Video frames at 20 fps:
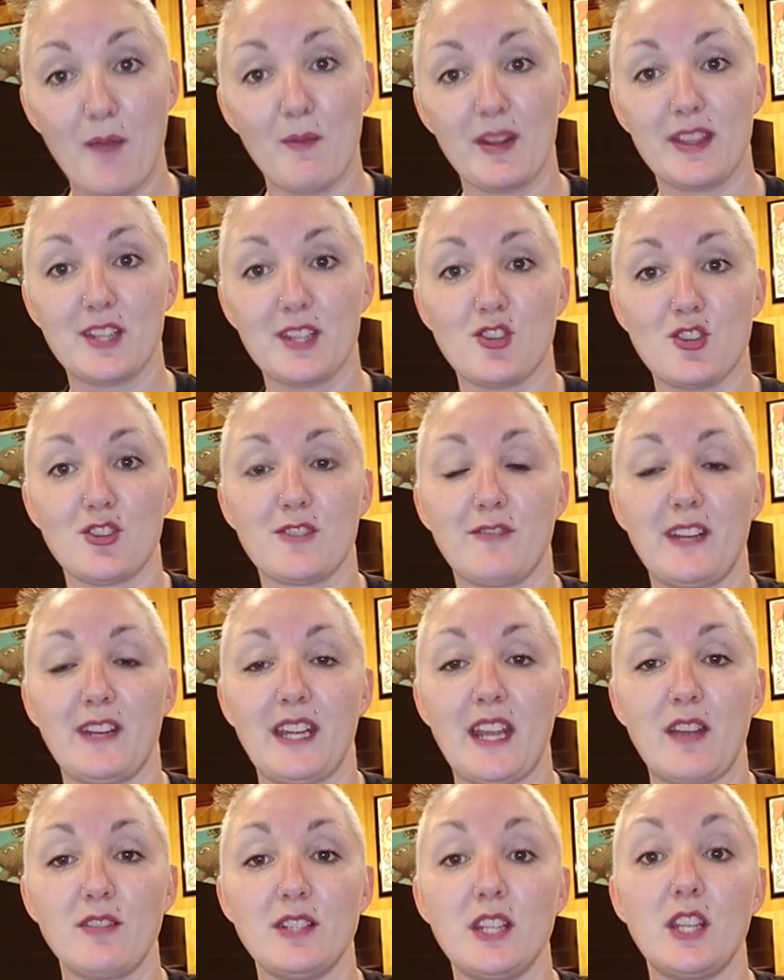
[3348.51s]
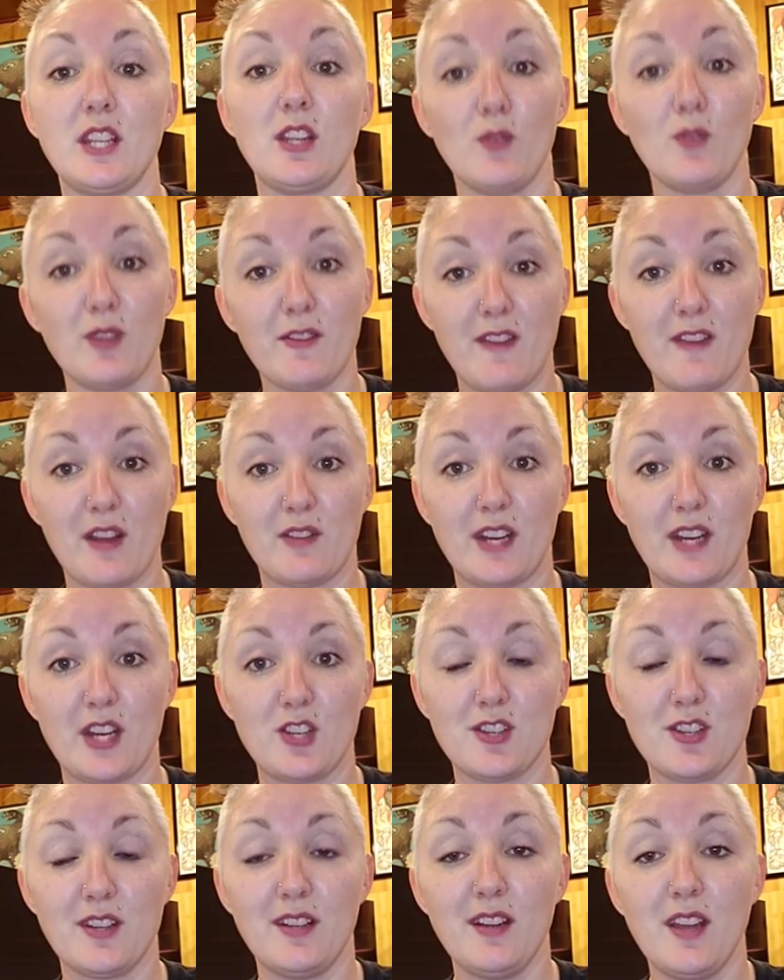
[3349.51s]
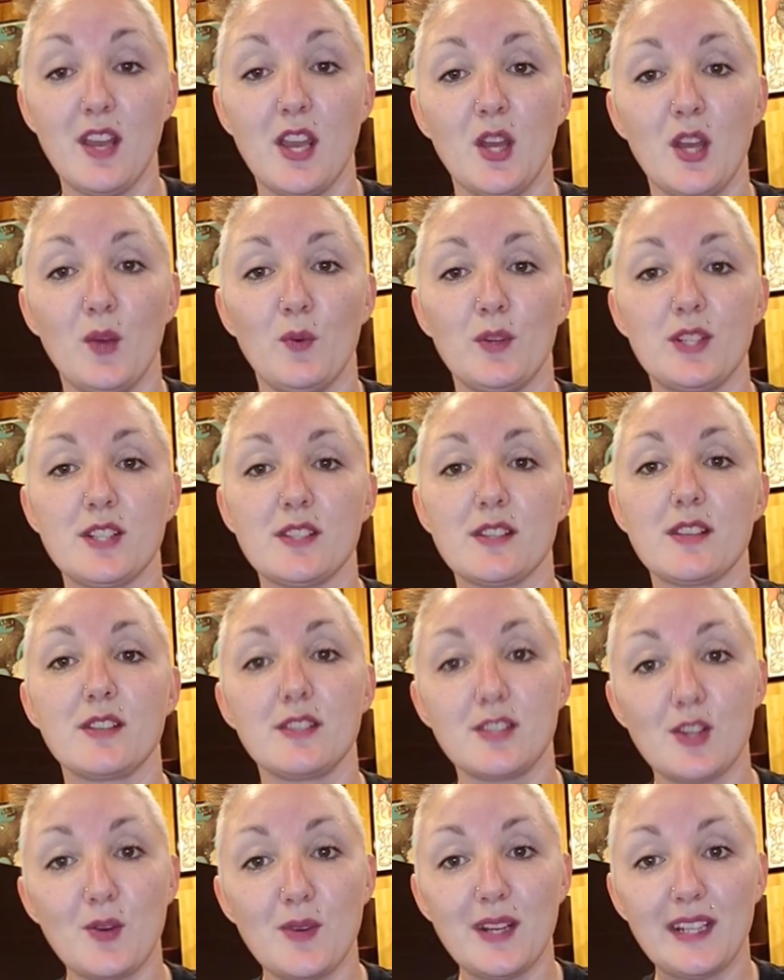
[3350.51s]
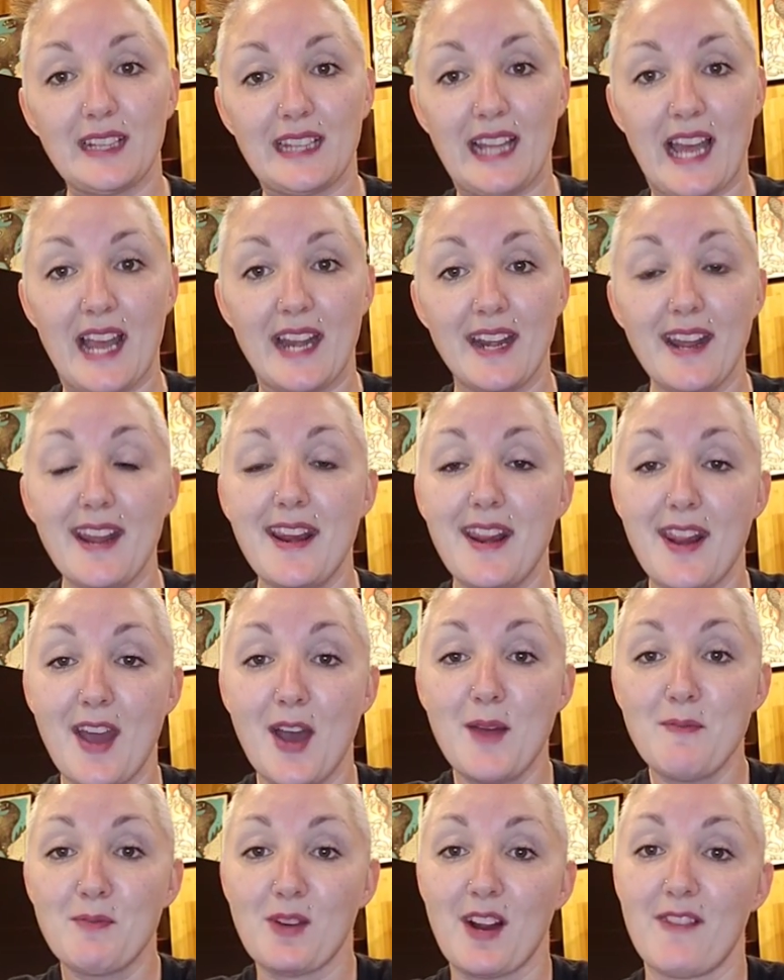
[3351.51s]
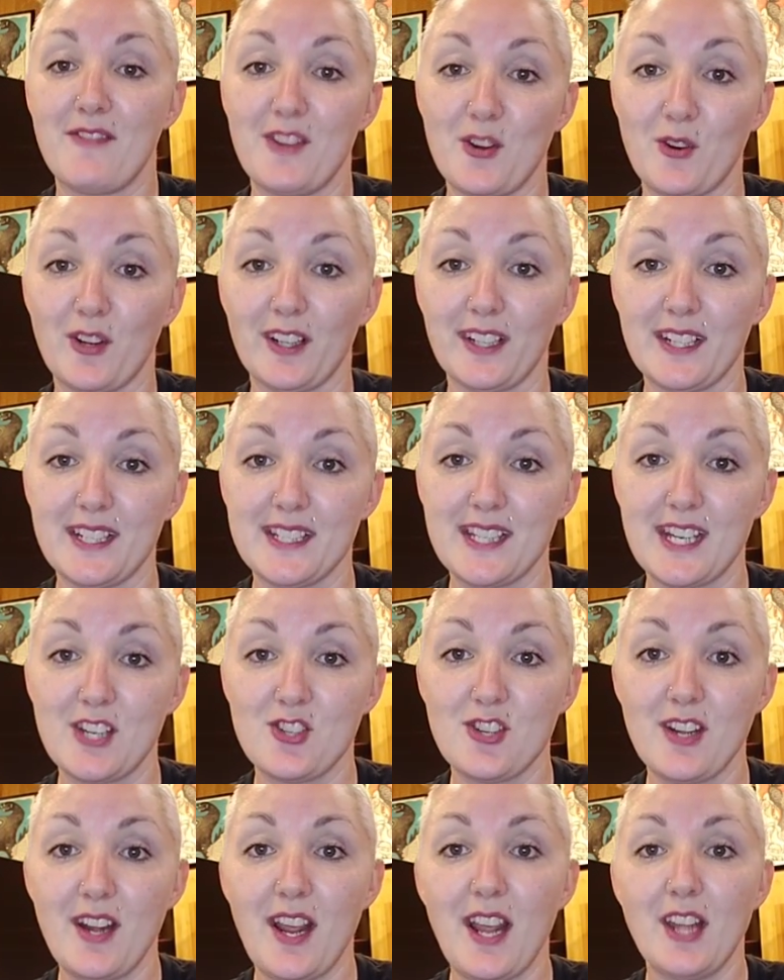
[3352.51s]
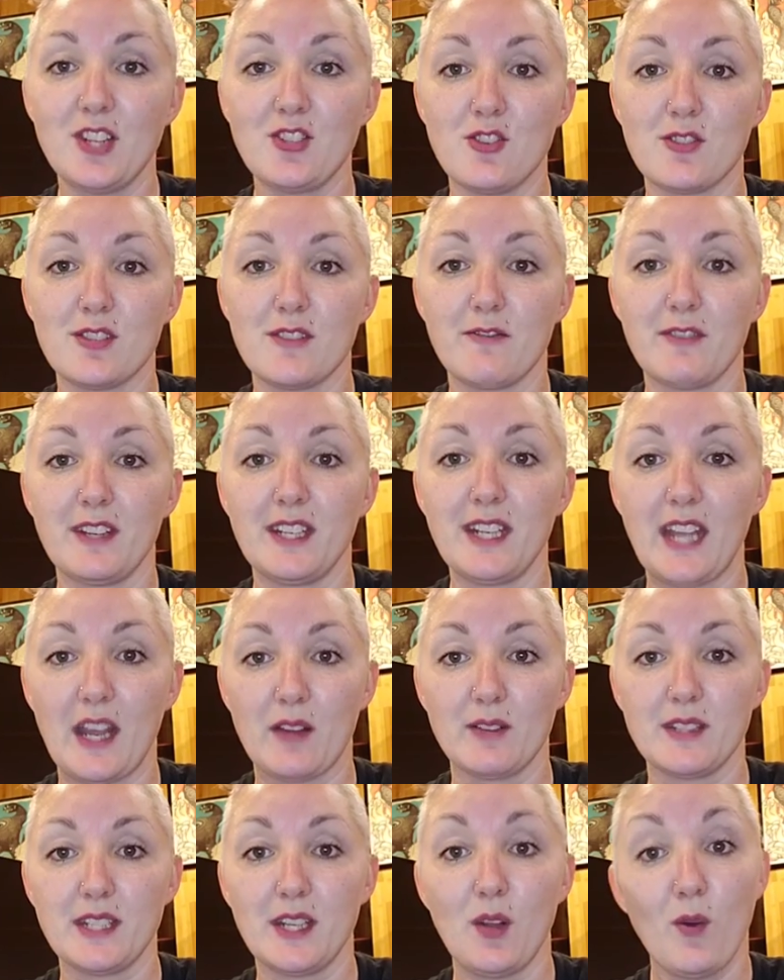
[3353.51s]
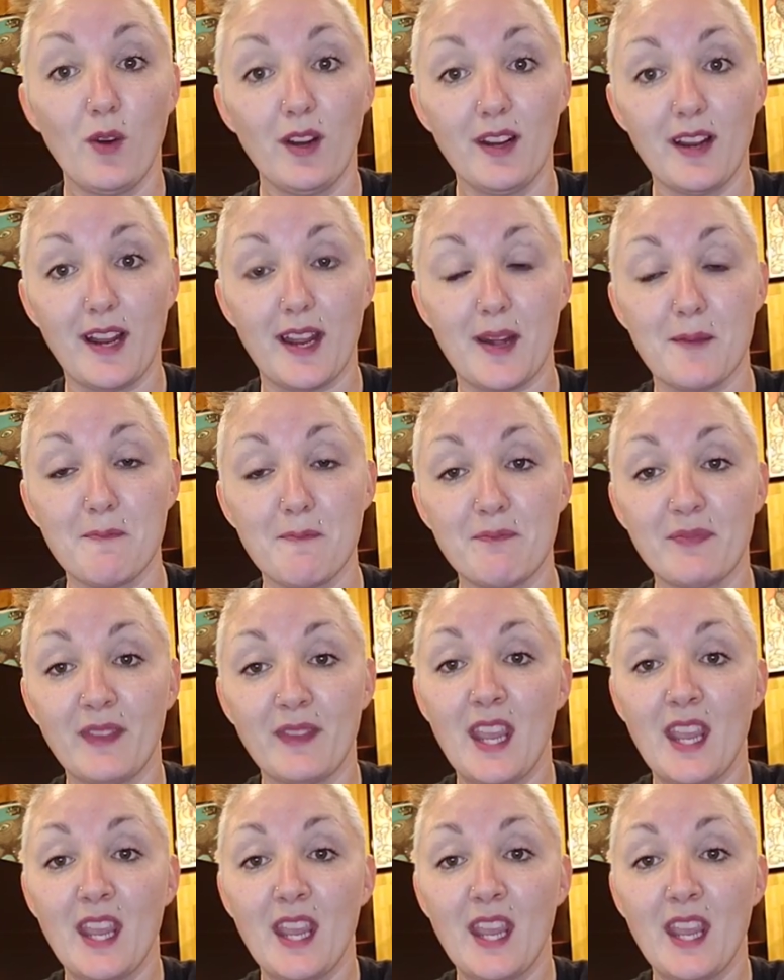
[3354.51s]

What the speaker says: I'm with the Josephine County Youth Foundation, which is a student-led nonprofit organization in Josephine County, Oregon.